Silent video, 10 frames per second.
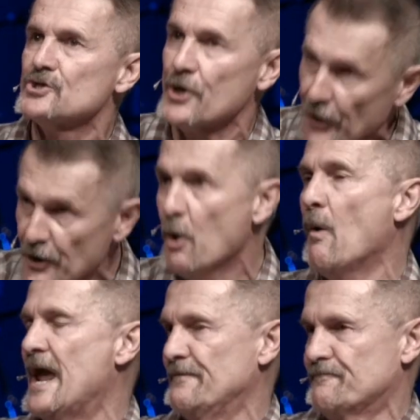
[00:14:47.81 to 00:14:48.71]
Turn
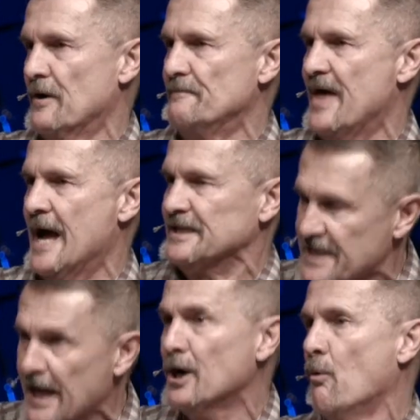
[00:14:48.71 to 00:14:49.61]
away from that.
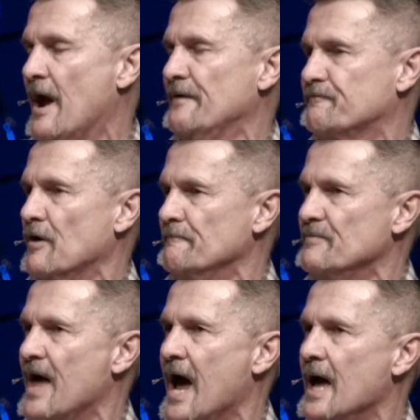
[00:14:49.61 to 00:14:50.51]
Get away from
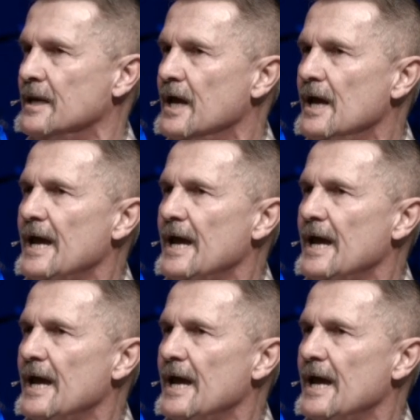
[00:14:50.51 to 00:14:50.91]
that.